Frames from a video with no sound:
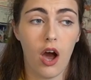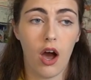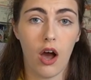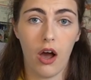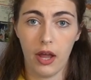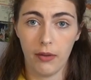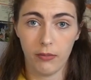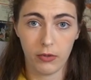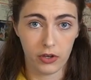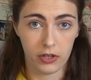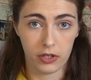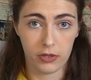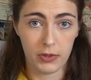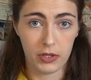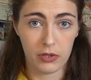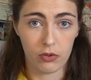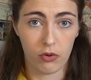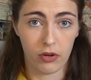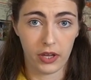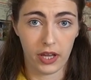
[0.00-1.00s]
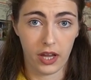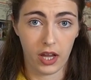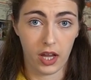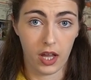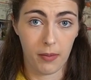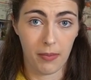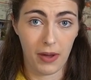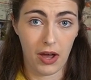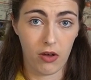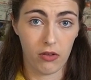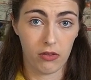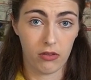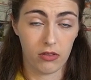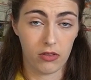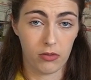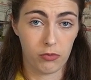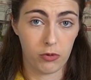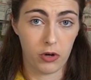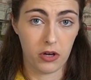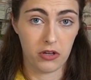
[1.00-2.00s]
I'm going to be talking
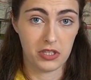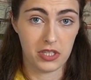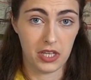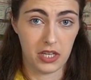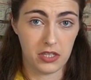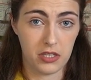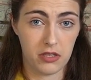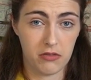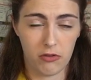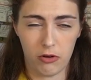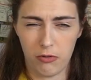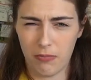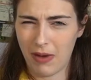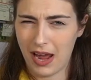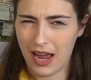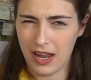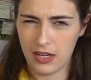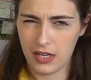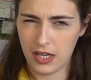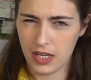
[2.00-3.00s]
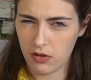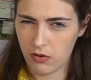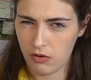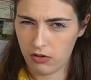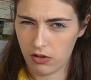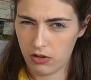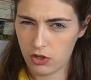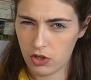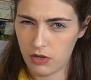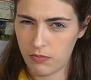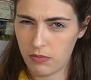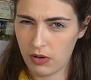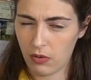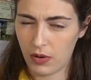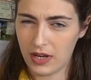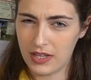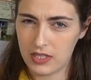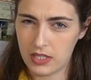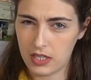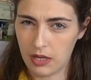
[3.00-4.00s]
about the process through Mandy, although it should be
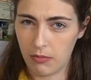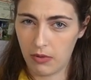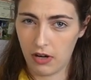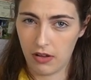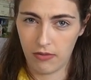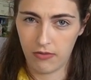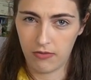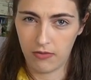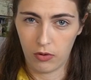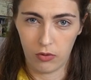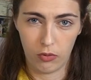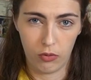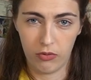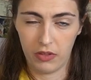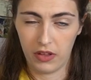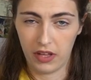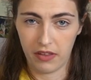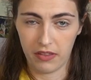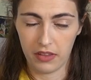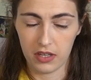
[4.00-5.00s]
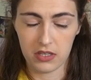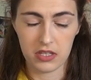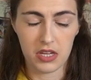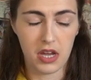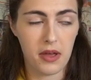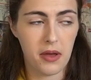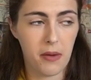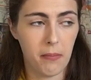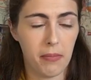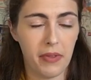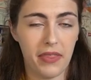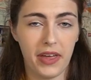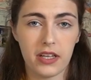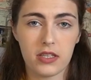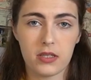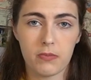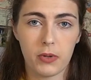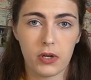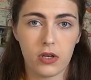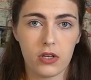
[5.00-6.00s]
quite similar for all the others, but
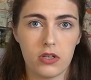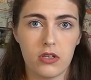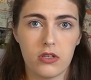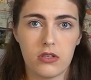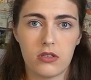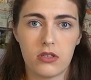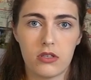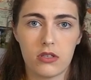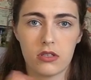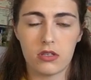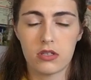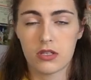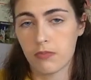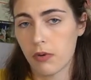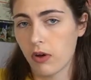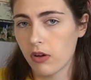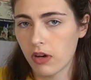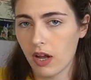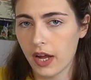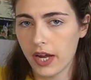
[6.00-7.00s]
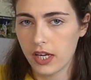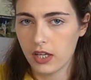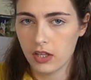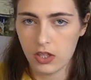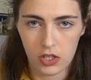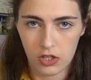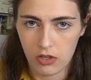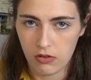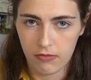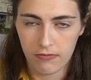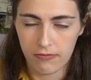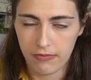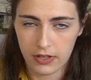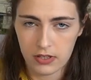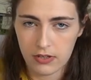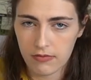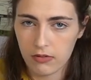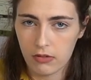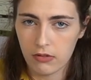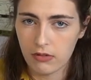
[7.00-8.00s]
that's because Spotlight, you
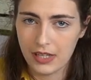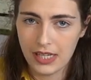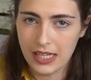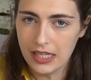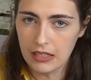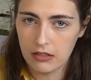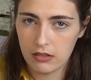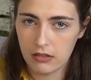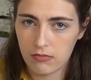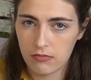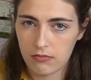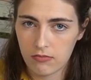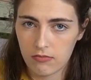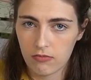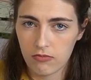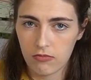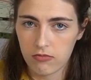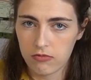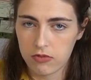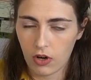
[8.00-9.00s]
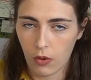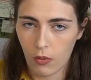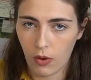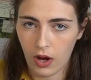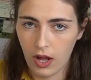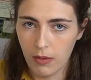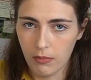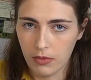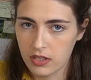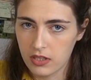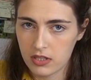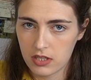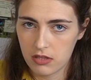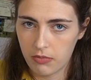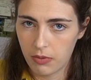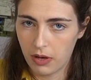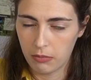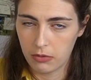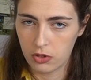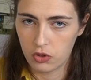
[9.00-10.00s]
first of all need requirements
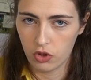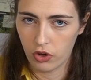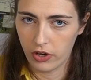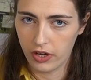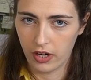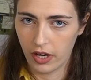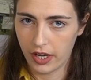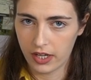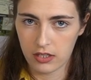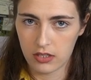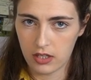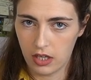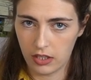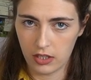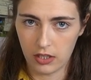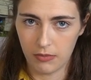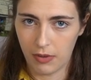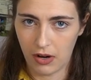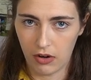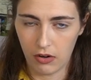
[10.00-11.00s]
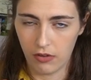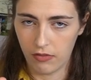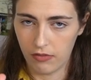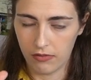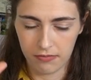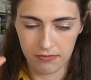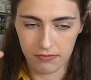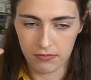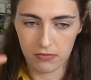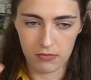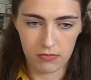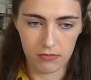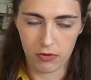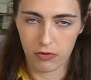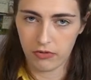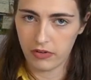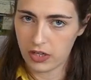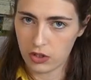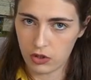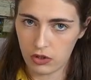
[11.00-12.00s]
to be able to join, like a certain amount of
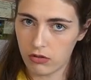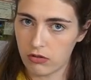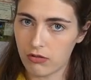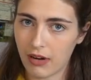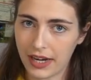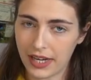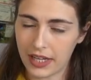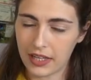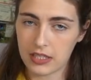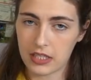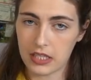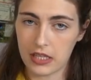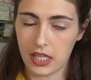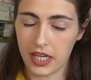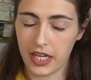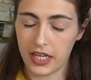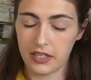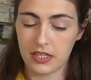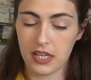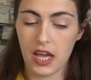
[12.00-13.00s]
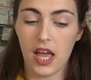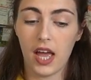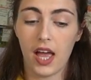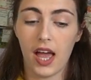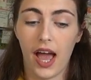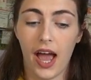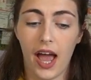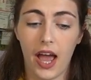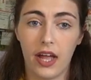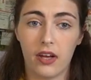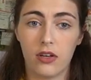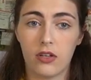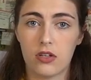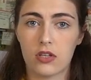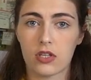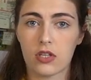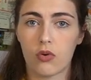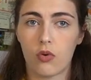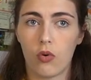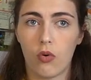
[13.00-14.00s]
professional credits and things,
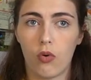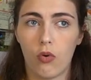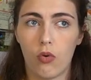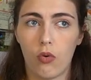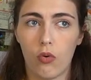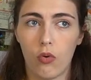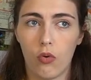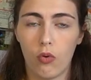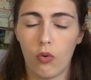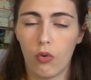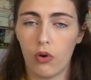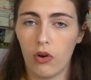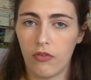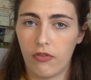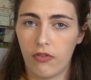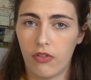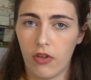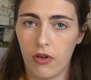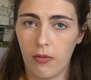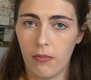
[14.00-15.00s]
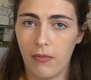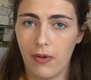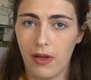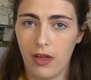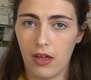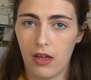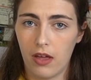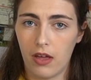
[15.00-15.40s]
and all of them